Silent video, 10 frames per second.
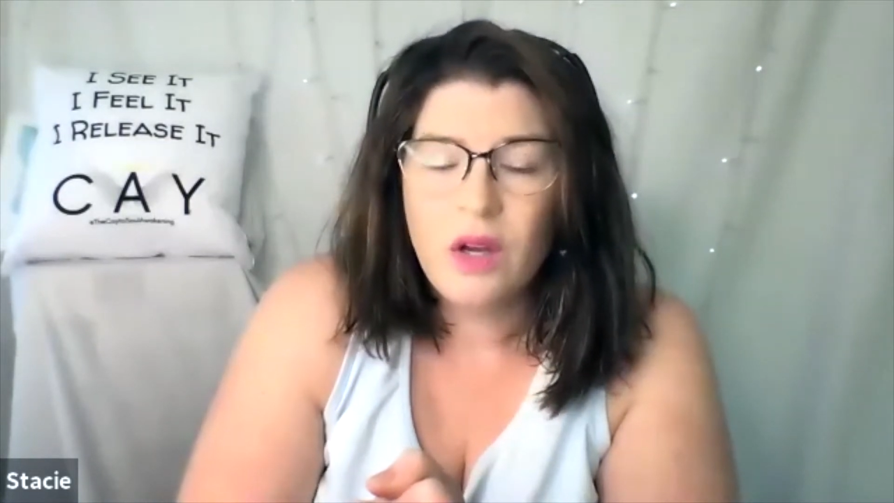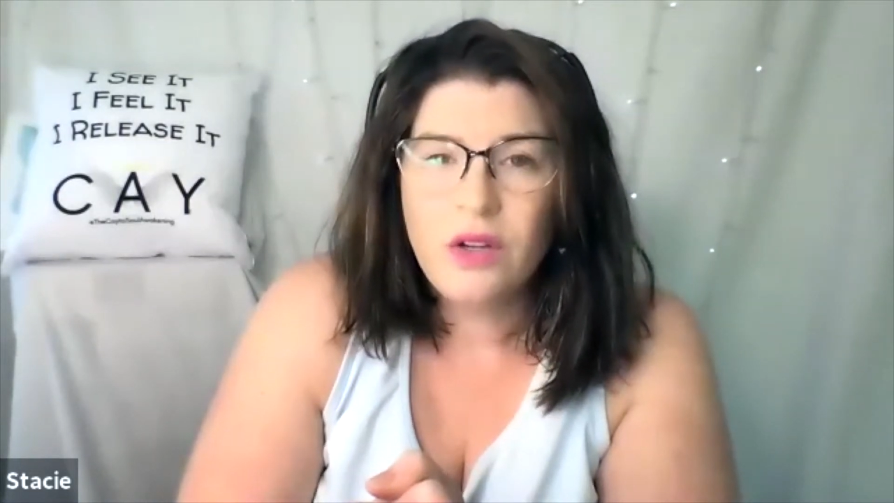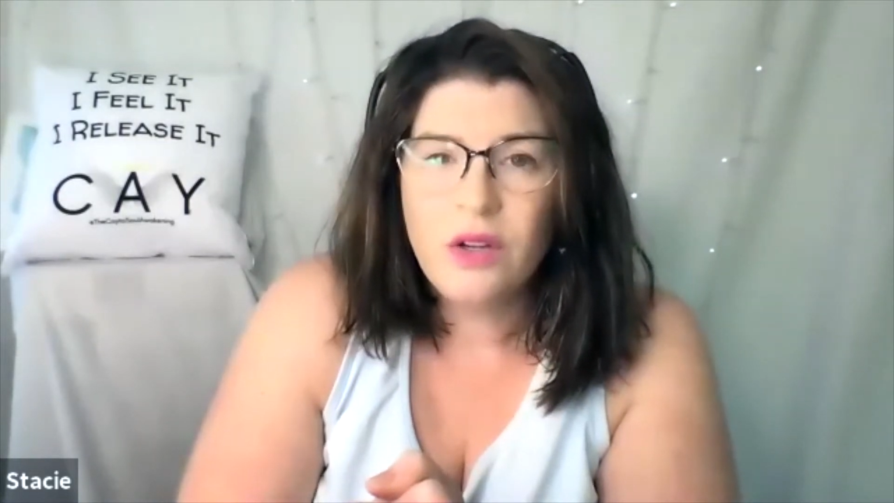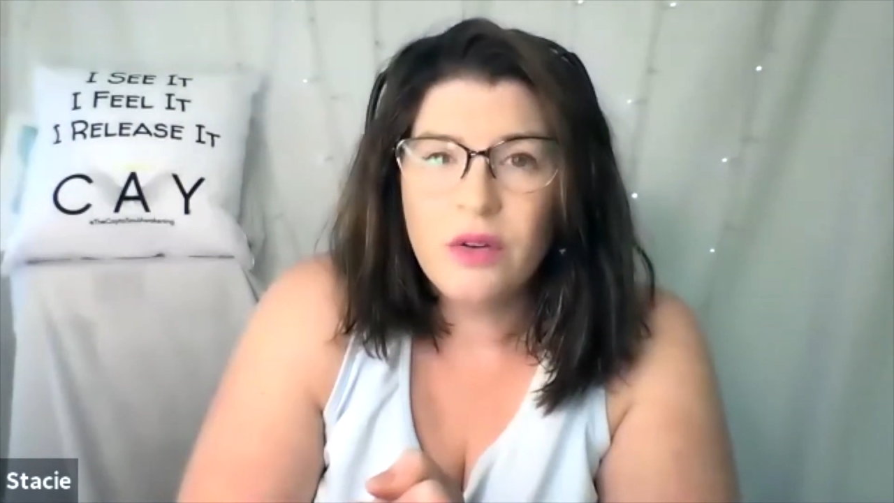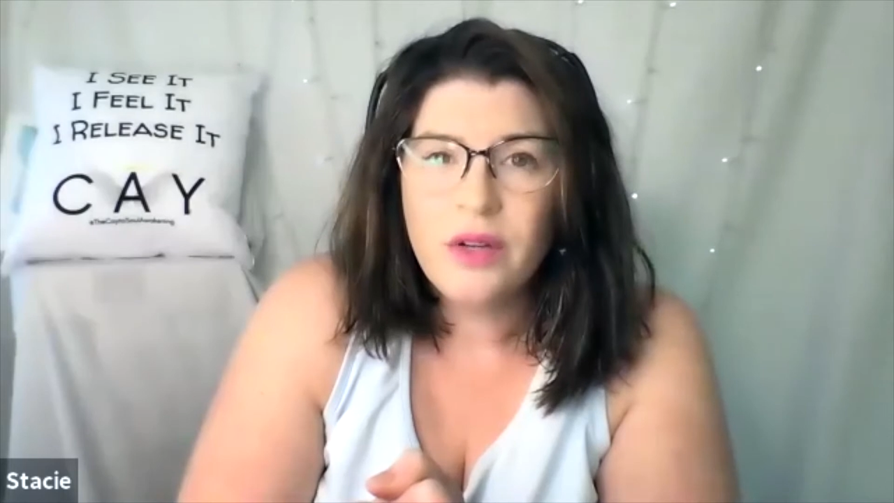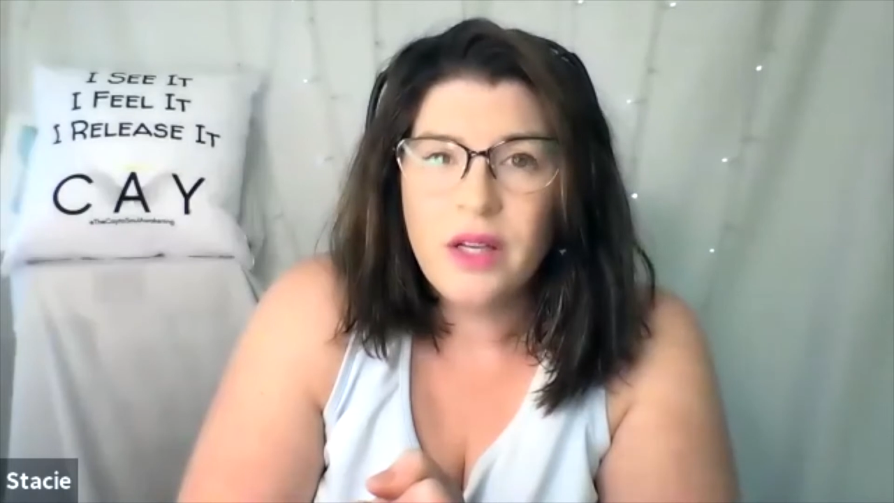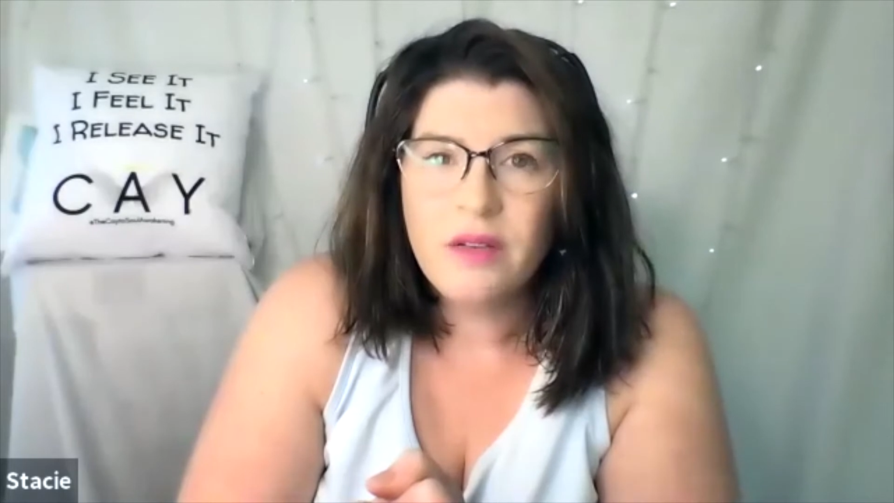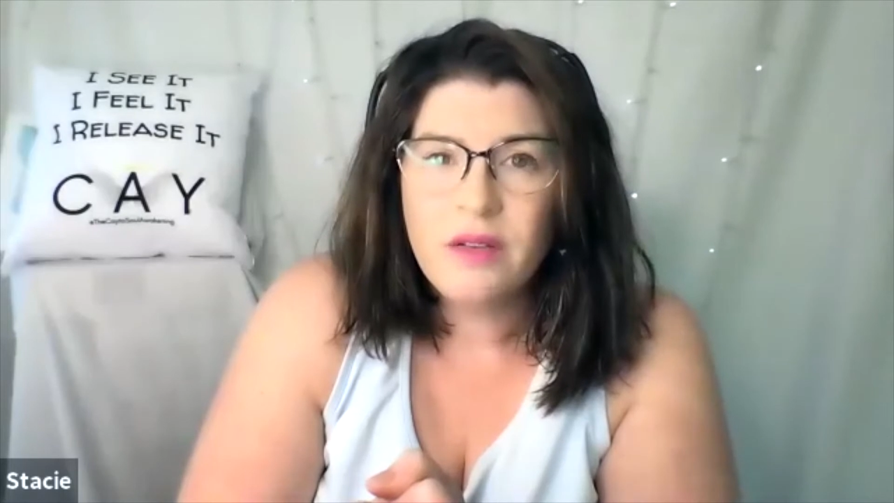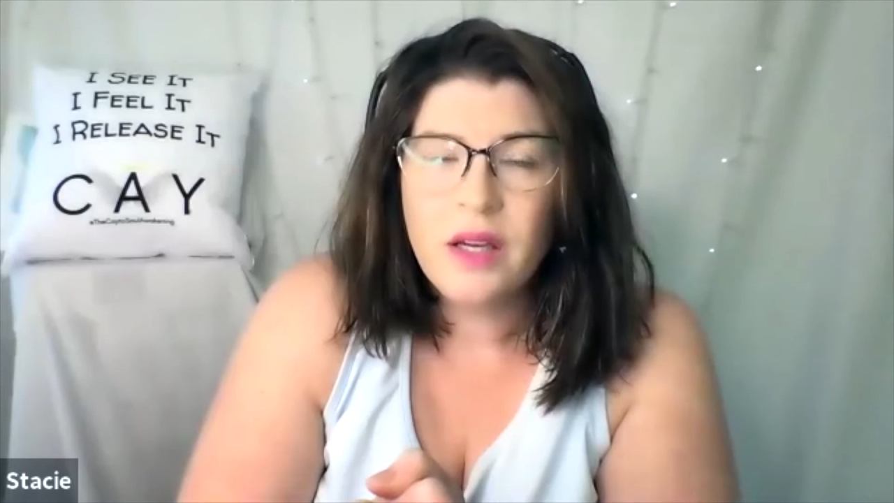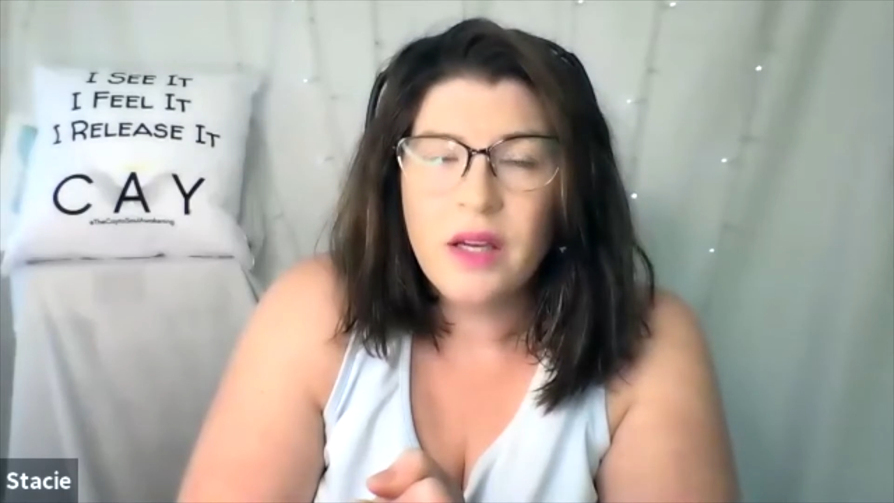you're
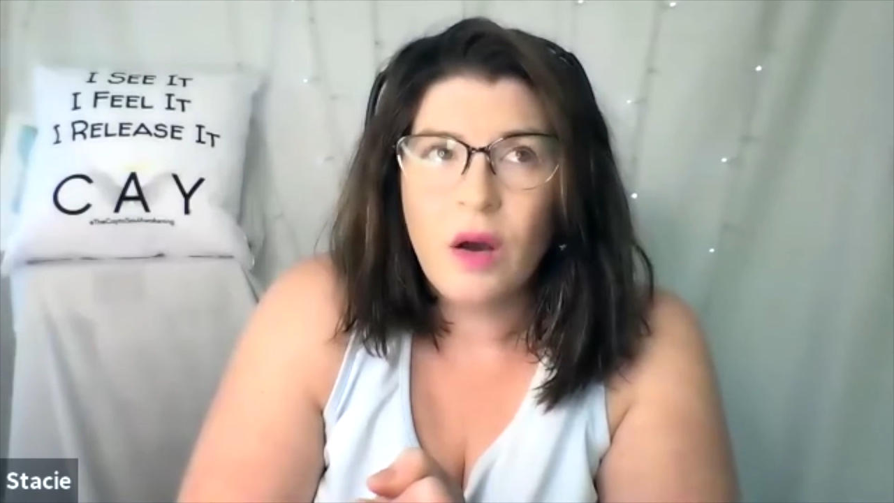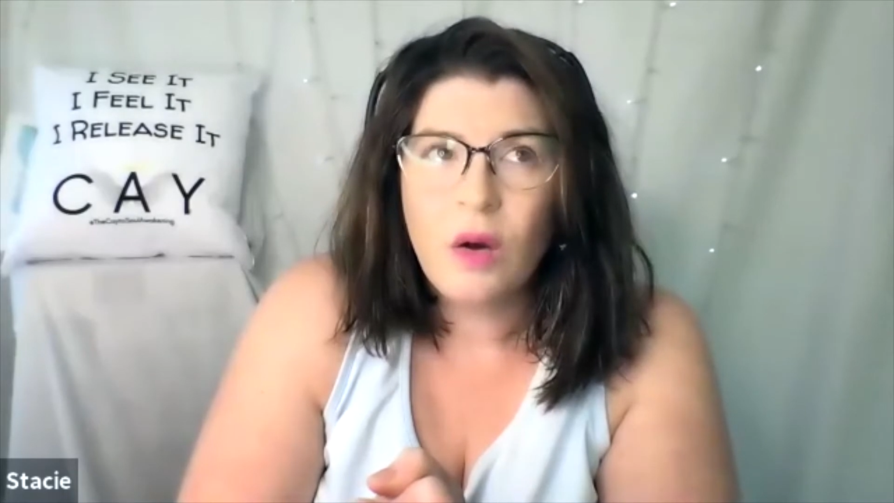giving